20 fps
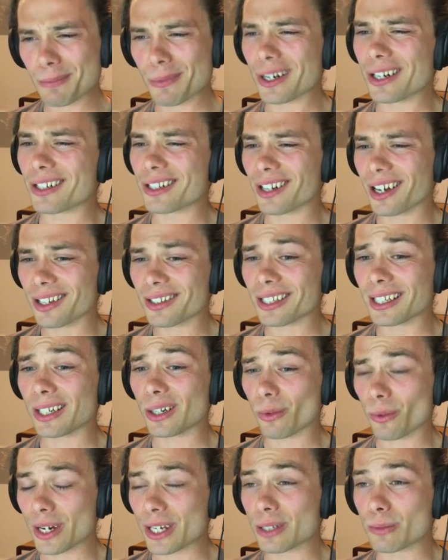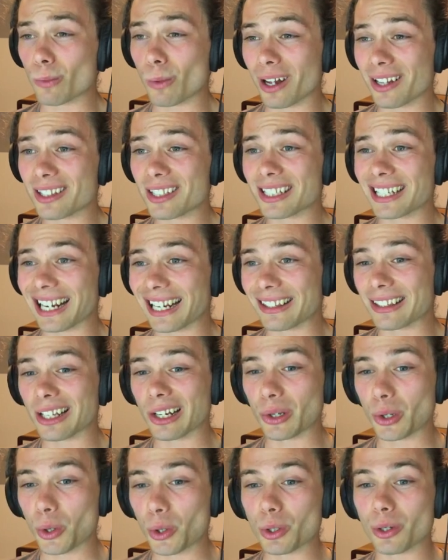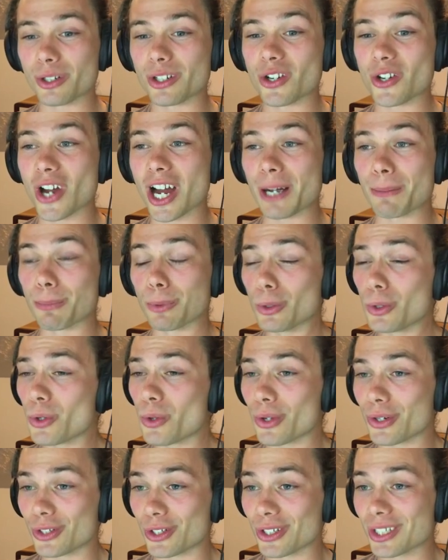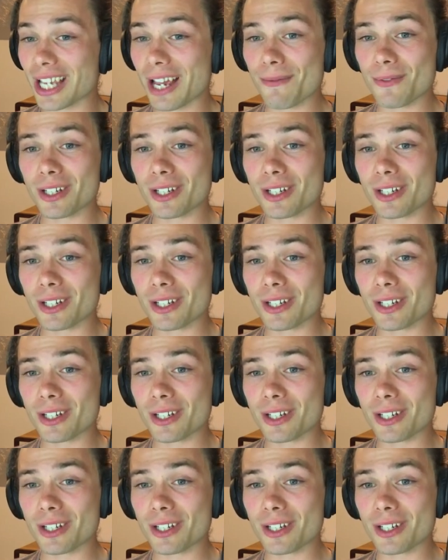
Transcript: but it does increase once again the load onto dark blue that just have